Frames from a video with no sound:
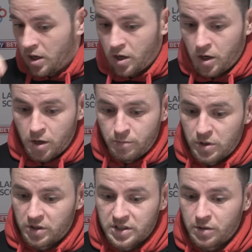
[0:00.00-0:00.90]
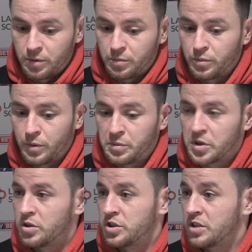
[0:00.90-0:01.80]
Um, like I say, when when we
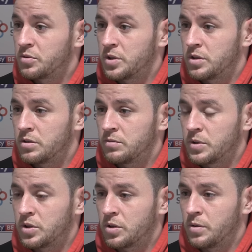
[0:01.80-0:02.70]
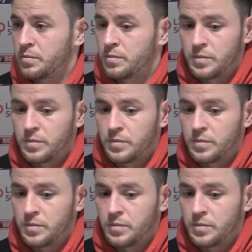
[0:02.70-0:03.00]
got the chance, we we took them.